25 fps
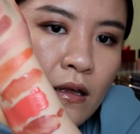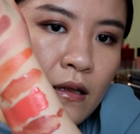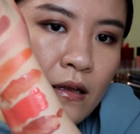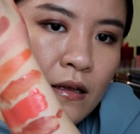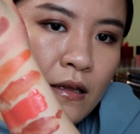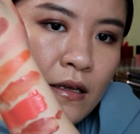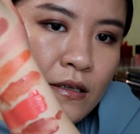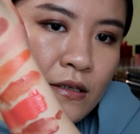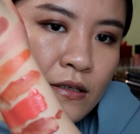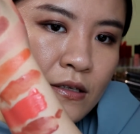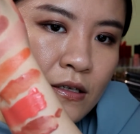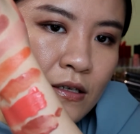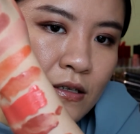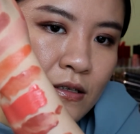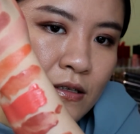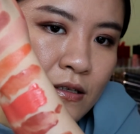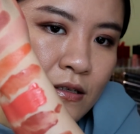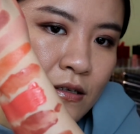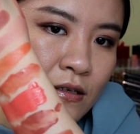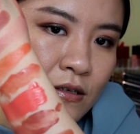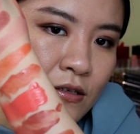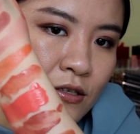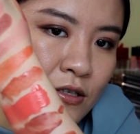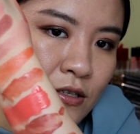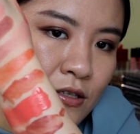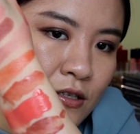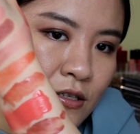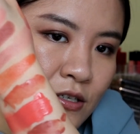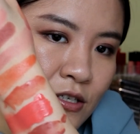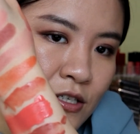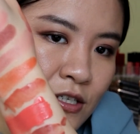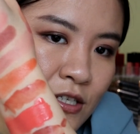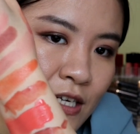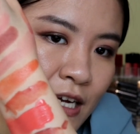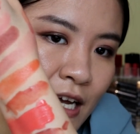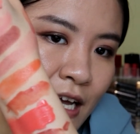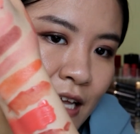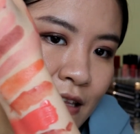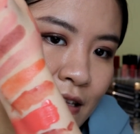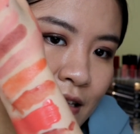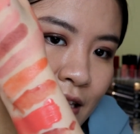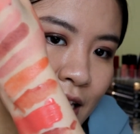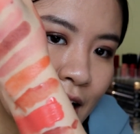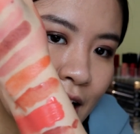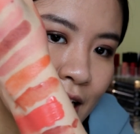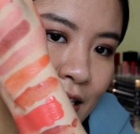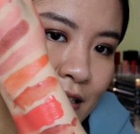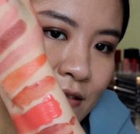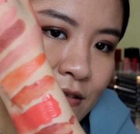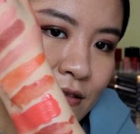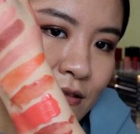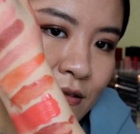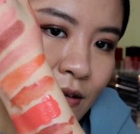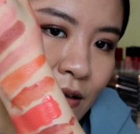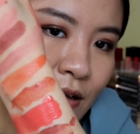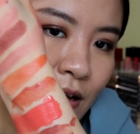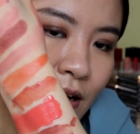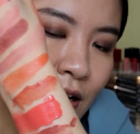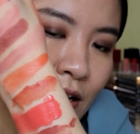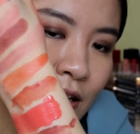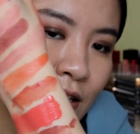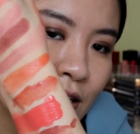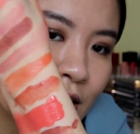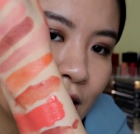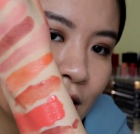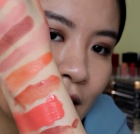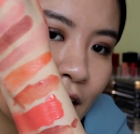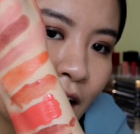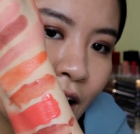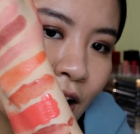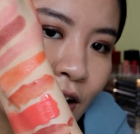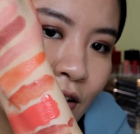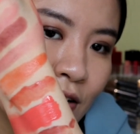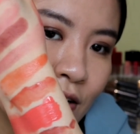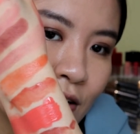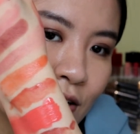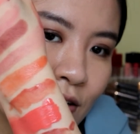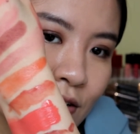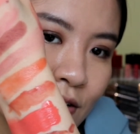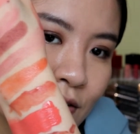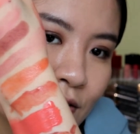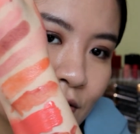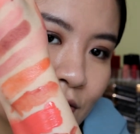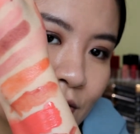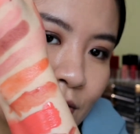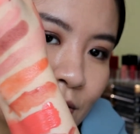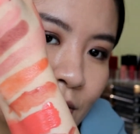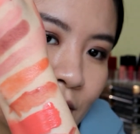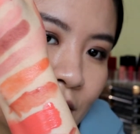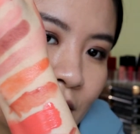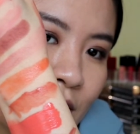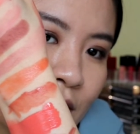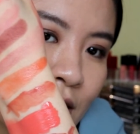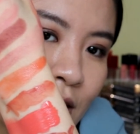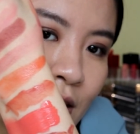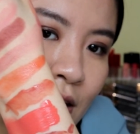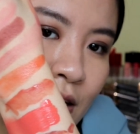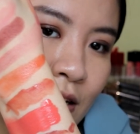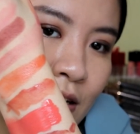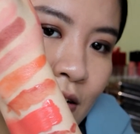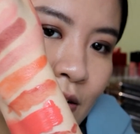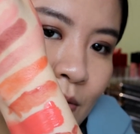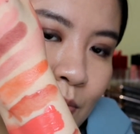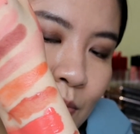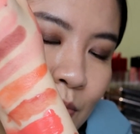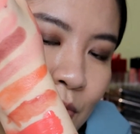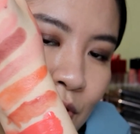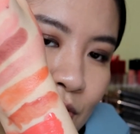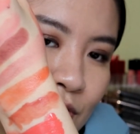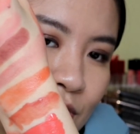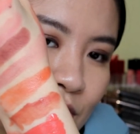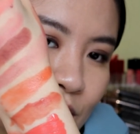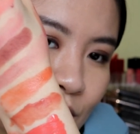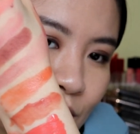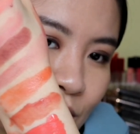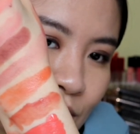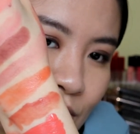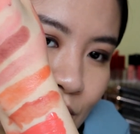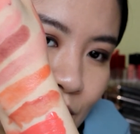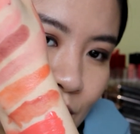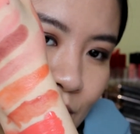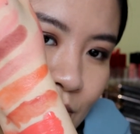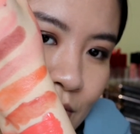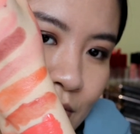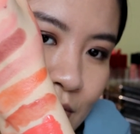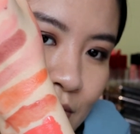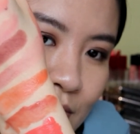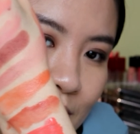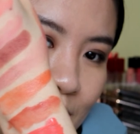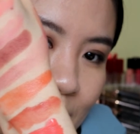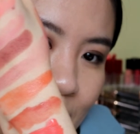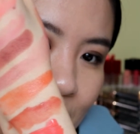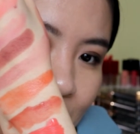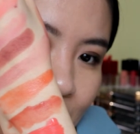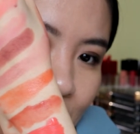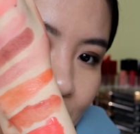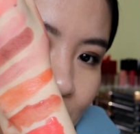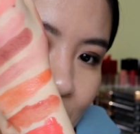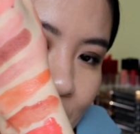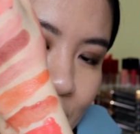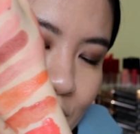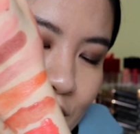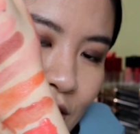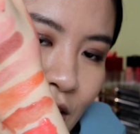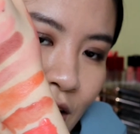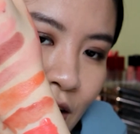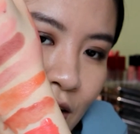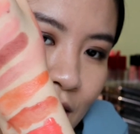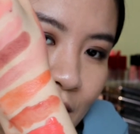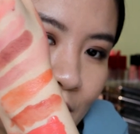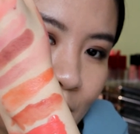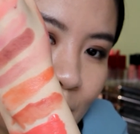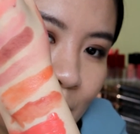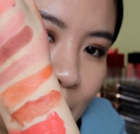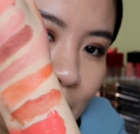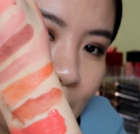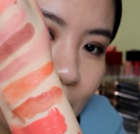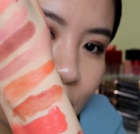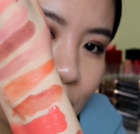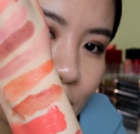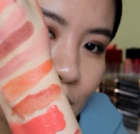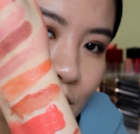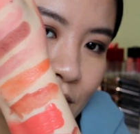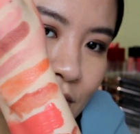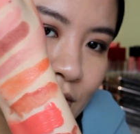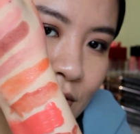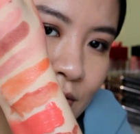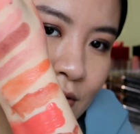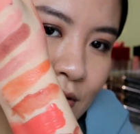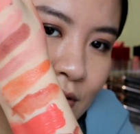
This is the shade that a lot of beauty guru is talking about.